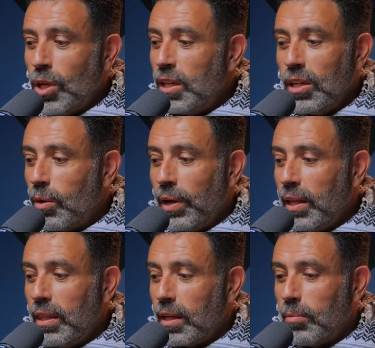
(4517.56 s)
"I didn't know
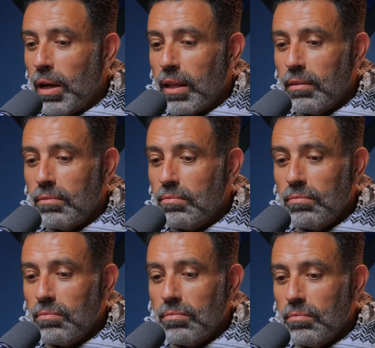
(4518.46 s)
anything about
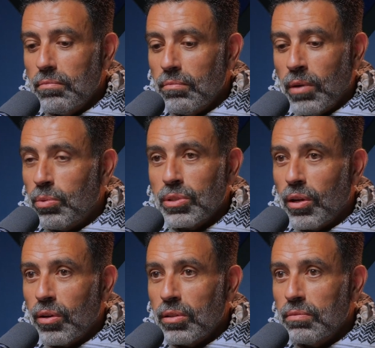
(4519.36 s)
what was
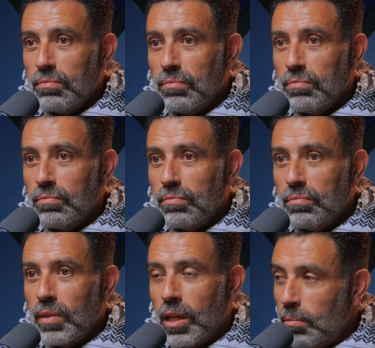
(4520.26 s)
going on,
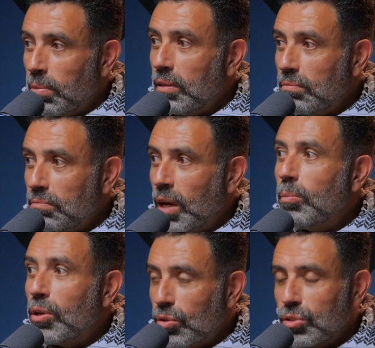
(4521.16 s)
but
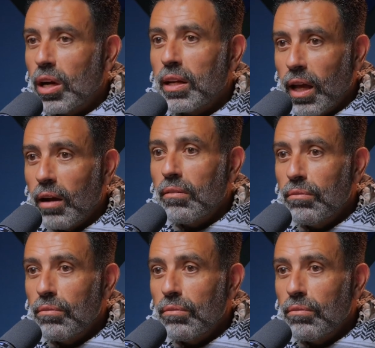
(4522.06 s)
I'm on your side now."